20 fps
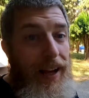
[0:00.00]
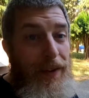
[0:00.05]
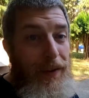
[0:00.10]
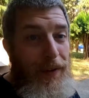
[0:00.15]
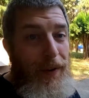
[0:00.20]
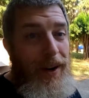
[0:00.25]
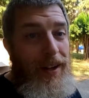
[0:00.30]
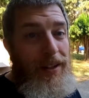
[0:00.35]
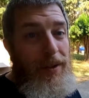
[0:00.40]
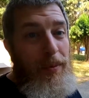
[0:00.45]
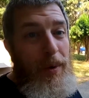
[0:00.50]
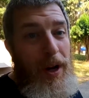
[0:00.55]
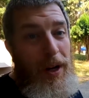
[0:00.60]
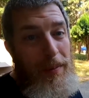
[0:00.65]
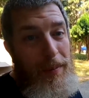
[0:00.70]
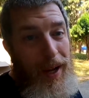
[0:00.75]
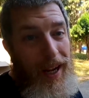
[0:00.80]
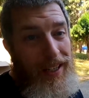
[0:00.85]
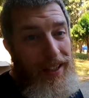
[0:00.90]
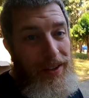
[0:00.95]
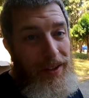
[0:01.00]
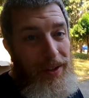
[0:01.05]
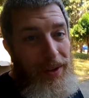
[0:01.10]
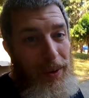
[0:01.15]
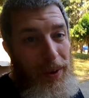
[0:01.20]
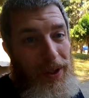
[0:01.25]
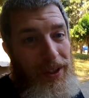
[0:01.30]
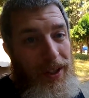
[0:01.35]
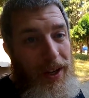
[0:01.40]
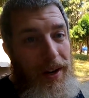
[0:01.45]
Hello, friends, and welcome back to the
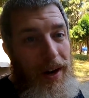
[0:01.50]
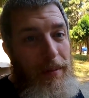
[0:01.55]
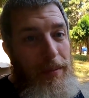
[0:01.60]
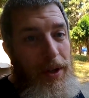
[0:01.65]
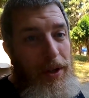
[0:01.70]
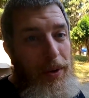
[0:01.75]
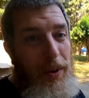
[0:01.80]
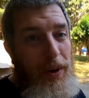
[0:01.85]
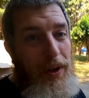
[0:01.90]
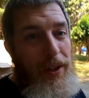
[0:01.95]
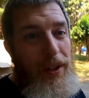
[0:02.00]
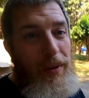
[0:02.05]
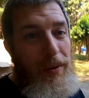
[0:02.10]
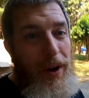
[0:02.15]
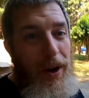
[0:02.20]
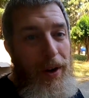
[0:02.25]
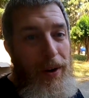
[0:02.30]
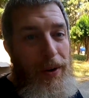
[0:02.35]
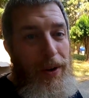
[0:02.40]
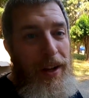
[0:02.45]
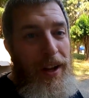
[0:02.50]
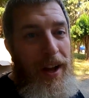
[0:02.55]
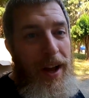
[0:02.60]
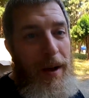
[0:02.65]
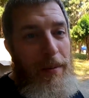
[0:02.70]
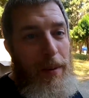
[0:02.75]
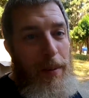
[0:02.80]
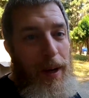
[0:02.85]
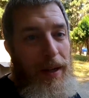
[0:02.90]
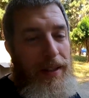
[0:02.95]
Dork Side. I'm the Dork in the Road.
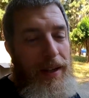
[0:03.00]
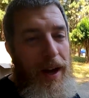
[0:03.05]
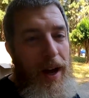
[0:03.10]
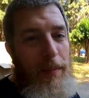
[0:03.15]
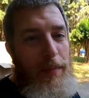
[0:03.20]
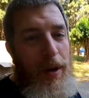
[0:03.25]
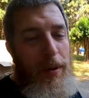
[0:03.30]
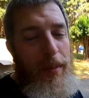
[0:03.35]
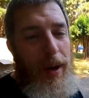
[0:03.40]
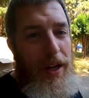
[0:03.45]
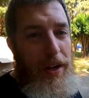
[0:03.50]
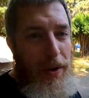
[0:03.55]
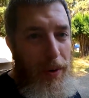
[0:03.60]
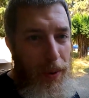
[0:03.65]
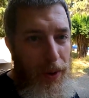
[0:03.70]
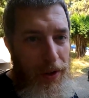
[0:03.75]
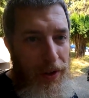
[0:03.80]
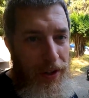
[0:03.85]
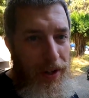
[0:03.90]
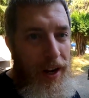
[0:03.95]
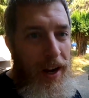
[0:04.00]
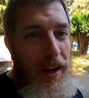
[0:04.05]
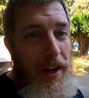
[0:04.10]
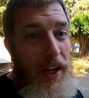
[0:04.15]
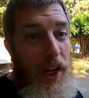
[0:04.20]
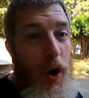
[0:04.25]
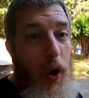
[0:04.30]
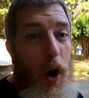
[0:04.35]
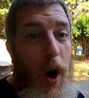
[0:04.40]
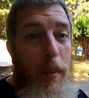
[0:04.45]
I'm about to hop on my Norden,
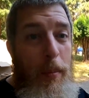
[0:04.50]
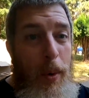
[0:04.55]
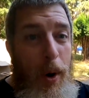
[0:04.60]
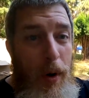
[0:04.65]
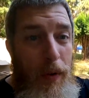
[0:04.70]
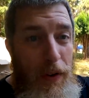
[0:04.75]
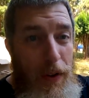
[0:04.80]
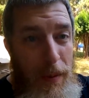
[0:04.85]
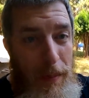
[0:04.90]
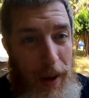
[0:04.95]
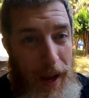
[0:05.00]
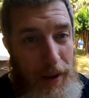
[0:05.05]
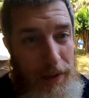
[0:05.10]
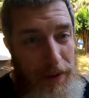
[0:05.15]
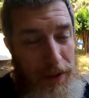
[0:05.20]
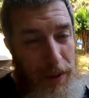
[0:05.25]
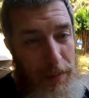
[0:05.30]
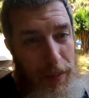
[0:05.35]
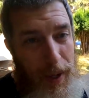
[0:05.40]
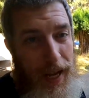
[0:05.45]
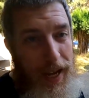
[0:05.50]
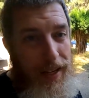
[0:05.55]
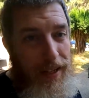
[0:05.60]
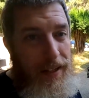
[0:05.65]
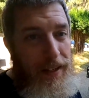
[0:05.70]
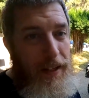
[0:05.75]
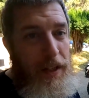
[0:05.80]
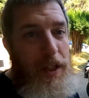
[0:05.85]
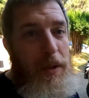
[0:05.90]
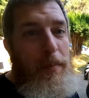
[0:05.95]
go up over the mountain to
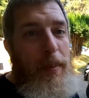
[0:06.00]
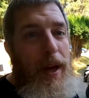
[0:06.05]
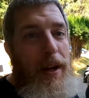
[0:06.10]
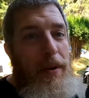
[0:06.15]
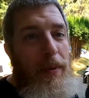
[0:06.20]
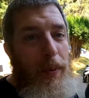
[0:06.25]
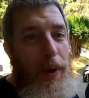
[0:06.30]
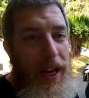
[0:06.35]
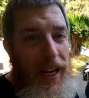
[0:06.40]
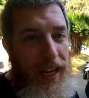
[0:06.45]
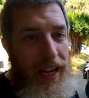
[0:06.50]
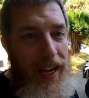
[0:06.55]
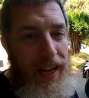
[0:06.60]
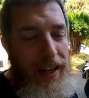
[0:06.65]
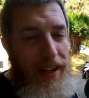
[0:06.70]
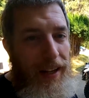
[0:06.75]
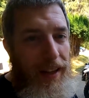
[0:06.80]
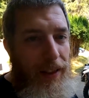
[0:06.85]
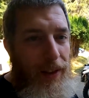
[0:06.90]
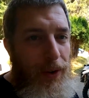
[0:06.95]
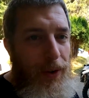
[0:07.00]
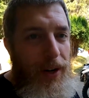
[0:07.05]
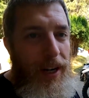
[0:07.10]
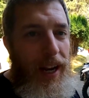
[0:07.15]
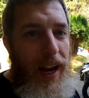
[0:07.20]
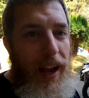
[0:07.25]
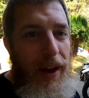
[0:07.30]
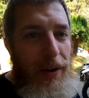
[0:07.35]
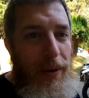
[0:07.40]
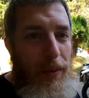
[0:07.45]
Bend to spend a weekend
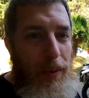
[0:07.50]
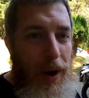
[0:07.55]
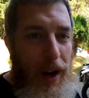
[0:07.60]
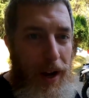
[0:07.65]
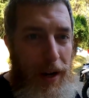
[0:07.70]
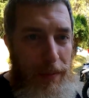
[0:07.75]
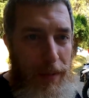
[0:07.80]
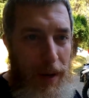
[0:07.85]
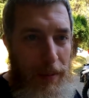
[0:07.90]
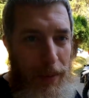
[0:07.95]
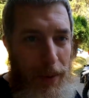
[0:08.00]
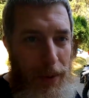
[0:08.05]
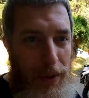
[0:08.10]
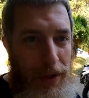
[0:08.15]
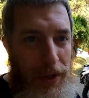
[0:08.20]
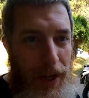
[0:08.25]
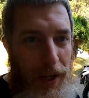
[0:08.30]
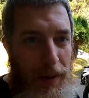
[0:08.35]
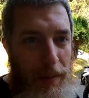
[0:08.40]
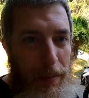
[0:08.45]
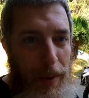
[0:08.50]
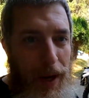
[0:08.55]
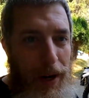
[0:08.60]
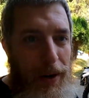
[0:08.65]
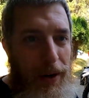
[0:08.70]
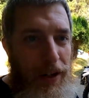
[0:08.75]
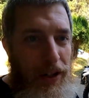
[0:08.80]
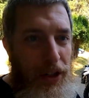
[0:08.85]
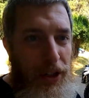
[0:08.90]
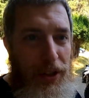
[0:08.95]
learning how to ride my motorcycle
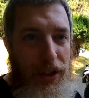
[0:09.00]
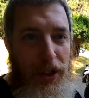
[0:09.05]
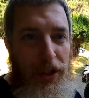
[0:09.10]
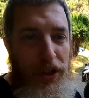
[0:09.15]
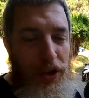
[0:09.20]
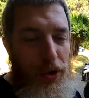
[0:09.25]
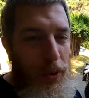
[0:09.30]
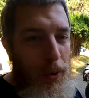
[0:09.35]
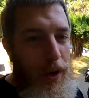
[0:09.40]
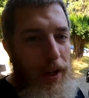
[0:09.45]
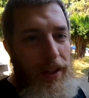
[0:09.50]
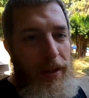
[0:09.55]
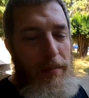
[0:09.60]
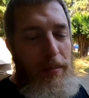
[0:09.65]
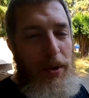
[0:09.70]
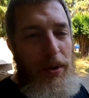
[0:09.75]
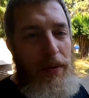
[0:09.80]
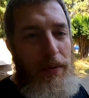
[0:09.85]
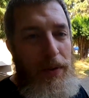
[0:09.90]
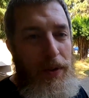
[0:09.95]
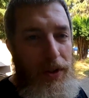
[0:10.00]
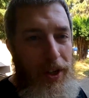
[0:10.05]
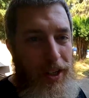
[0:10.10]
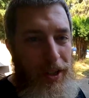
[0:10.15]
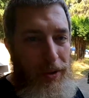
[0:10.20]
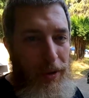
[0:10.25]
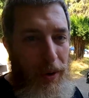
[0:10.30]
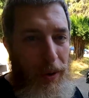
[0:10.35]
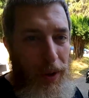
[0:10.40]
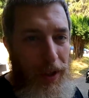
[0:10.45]
better and just enjoying the beautiful
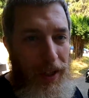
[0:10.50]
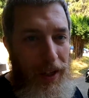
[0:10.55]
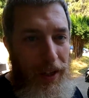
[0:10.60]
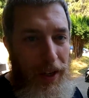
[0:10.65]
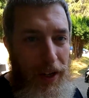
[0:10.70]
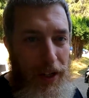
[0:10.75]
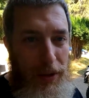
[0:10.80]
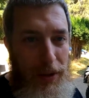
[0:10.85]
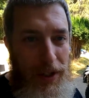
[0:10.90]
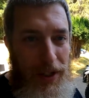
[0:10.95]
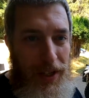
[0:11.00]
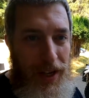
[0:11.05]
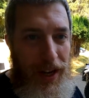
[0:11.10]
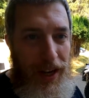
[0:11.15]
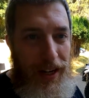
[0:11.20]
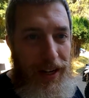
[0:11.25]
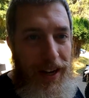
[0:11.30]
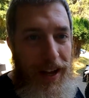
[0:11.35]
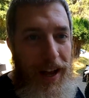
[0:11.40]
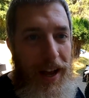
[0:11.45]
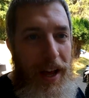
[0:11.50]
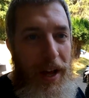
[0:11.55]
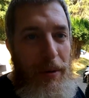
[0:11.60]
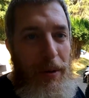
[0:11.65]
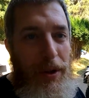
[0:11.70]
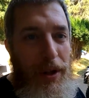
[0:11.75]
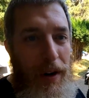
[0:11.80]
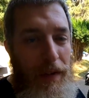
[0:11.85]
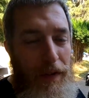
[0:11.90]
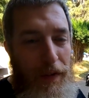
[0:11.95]
Central Oregon countryside
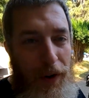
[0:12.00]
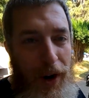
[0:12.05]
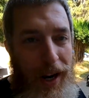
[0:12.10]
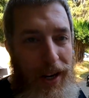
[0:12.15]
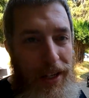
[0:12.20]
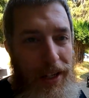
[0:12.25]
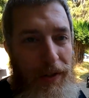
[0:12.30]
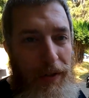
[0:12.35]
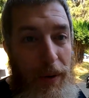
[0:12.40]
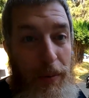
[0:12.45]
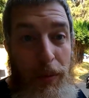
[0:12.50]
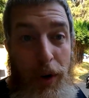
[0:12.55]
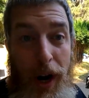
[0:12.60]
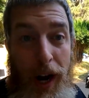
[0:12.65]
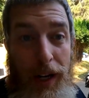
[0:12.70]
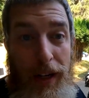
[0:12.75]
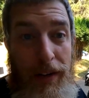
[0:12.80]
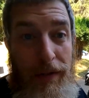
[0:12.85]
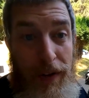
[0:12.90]
with our friends from Ride